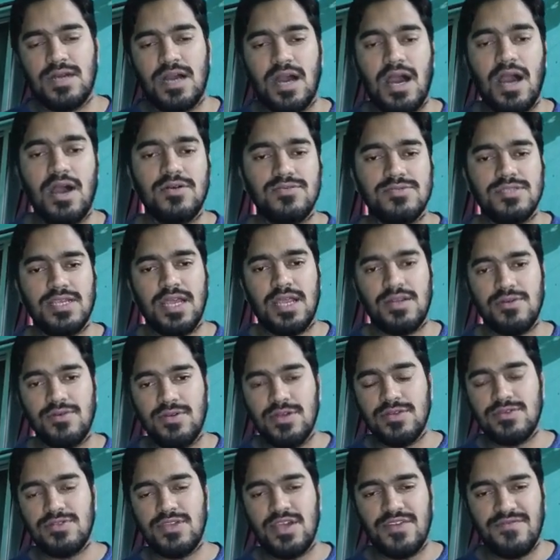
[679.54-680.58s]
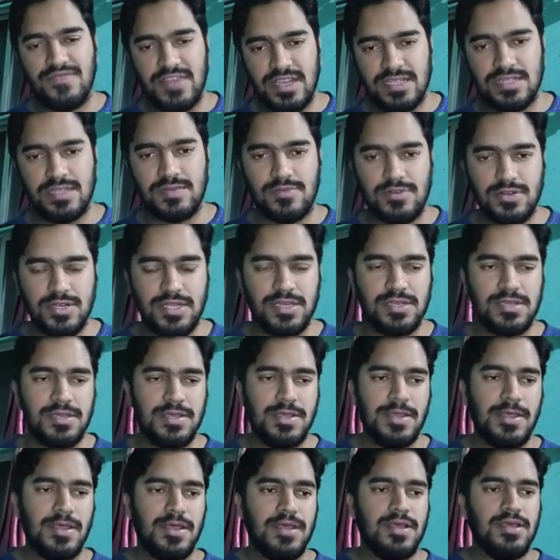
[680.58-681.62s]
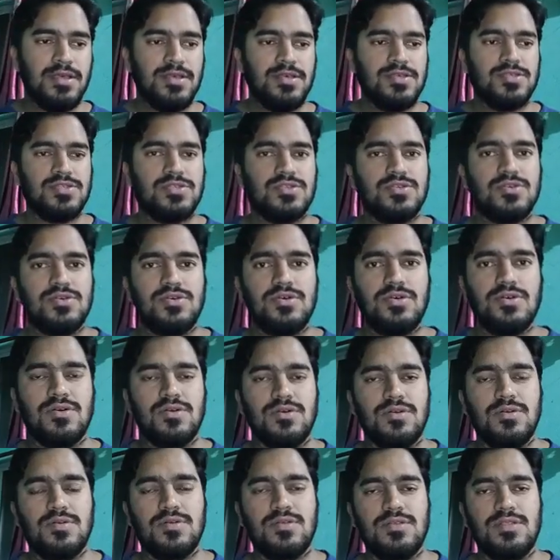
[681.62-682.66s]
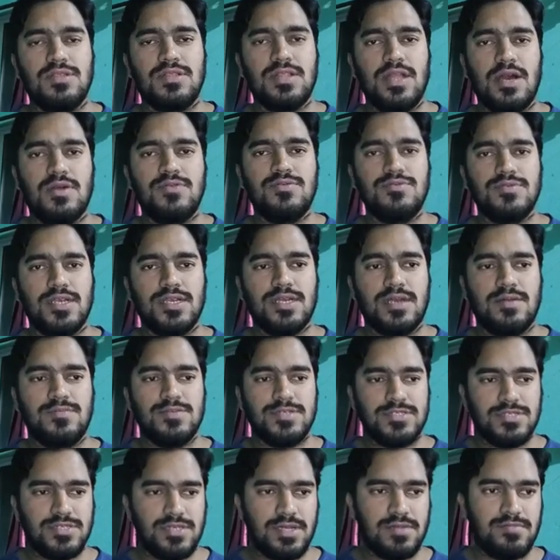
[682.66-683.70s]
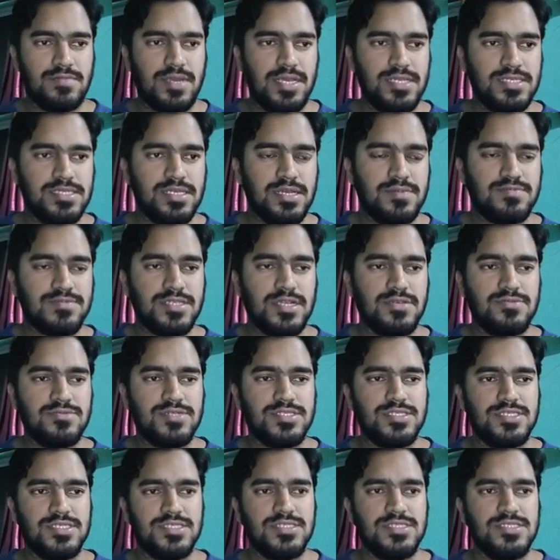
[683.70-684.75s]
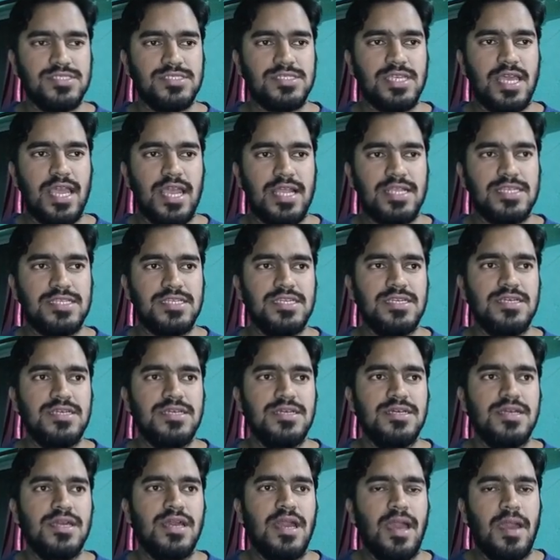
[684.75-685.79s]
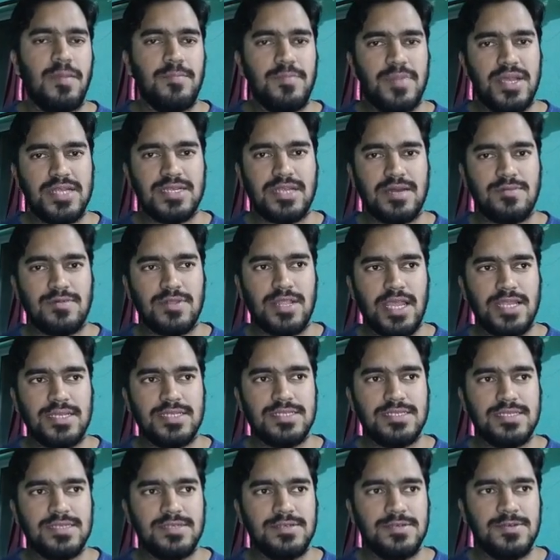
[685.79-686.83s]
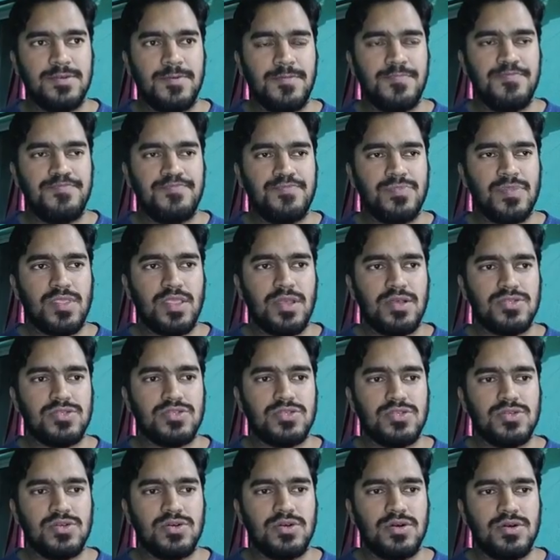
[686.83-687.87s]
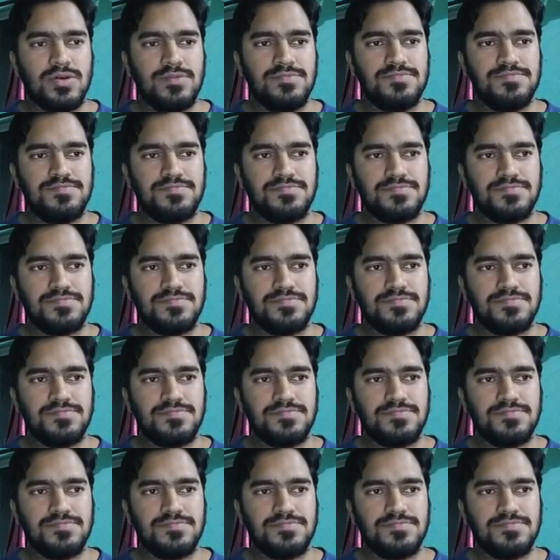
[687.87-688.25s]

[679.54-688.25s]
how they are going to affect the body. So now we are coming to our main chapter, which is anti-metabolites. So